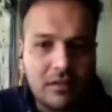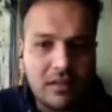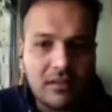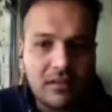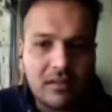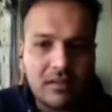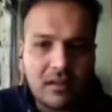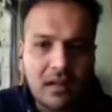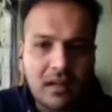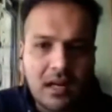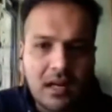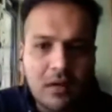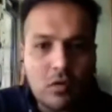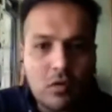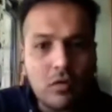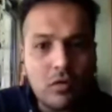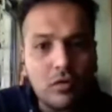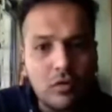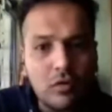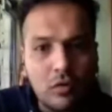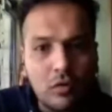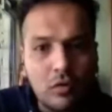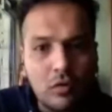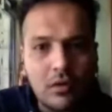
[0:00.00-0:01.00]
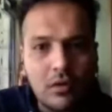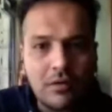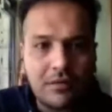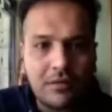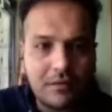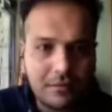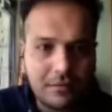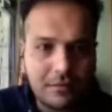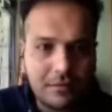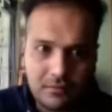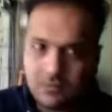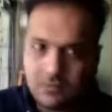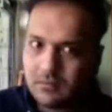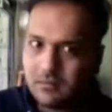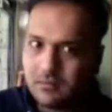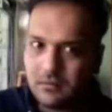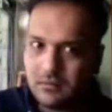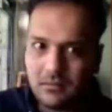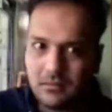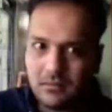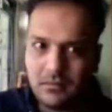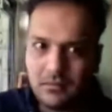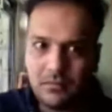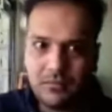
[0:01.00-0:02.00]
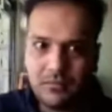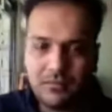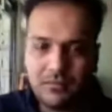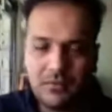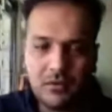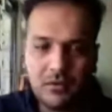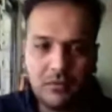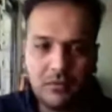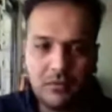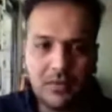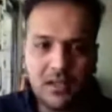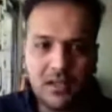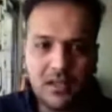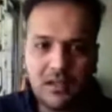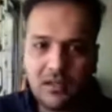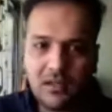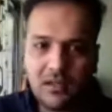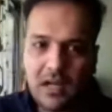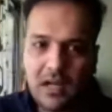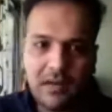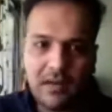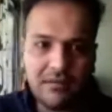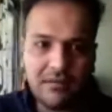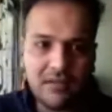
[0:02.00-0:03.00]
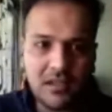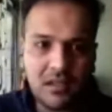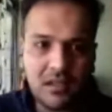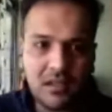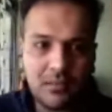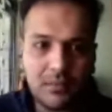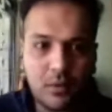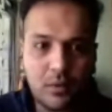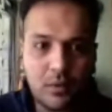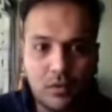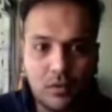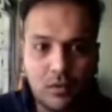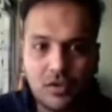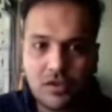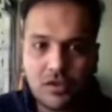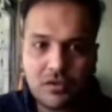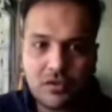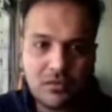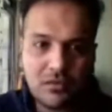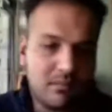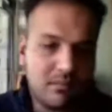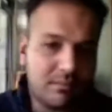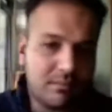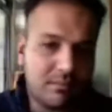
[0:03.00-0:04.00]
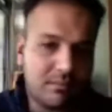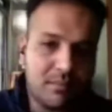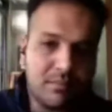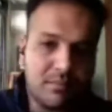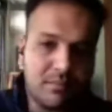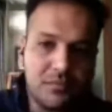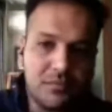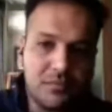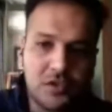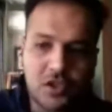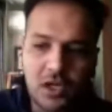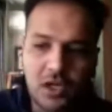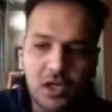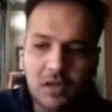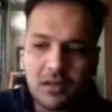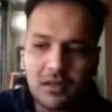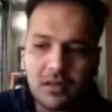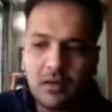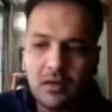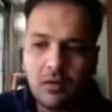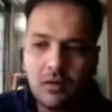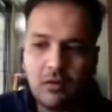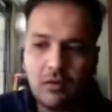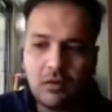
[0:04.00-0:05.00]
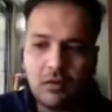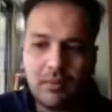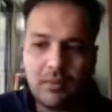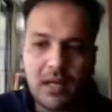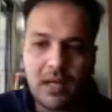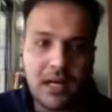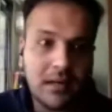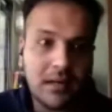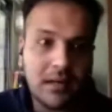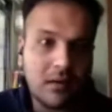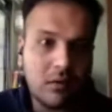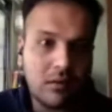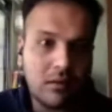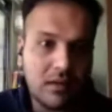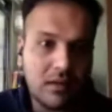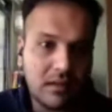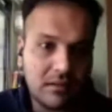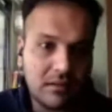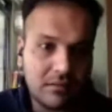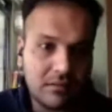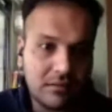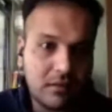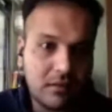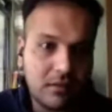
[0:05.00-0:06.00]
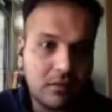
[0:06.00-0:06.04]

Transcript: And I don't know if, you know, we have the approach charted out or planned out as of now.